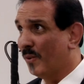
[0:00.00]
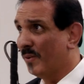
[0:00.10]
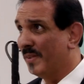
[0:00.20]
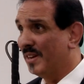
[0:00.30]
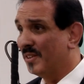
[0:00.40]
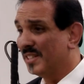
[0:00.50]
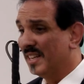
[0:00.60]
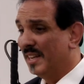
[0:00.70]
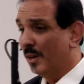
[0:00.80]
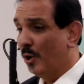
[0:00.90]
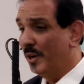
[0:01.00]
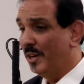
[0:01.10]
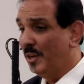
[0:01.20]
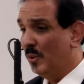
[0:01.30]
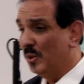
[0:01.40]
fingers, couldn't
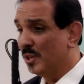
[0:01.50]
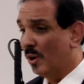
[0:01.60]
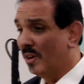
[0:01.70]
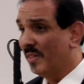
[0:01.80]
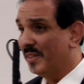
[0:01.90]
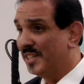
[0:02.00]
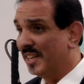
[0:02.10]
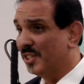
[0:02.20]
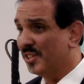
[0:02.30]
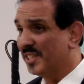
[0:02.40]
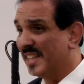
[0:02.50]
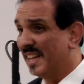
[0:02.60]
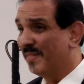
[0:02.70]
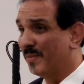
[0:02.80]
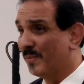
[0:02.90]
use all the gesture
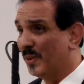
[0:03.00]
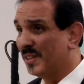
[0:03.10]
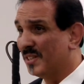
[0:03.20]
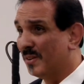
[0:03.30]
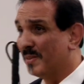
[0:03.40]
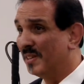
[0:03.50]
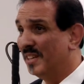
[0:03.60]
set for VoiceOver.